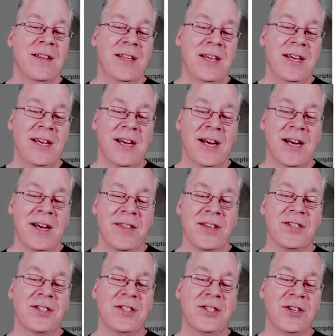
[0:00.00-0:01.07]

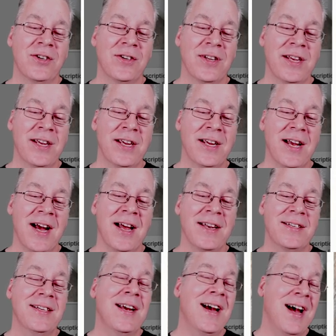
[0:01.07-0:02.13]
the Sterling
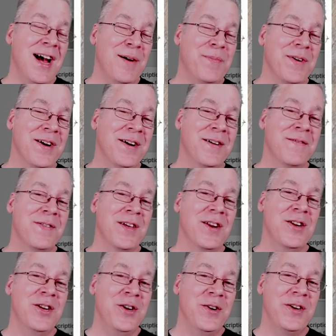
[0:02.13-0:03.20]
on top of the
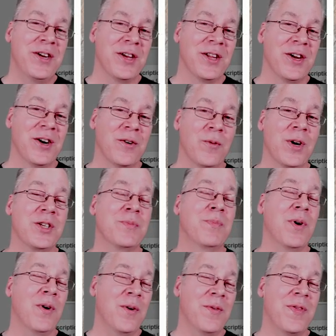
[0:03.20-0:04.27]
nuclear, which
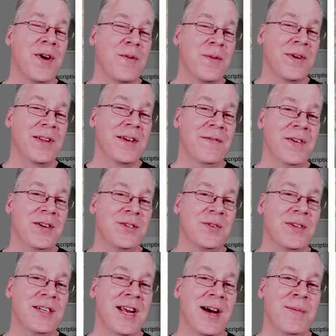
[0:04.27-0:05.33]
both are really
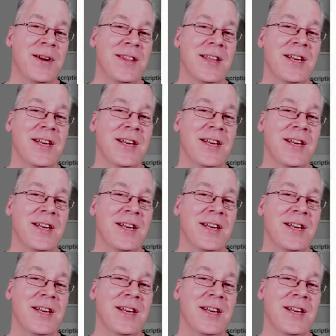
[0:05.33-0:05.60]
visually dominant.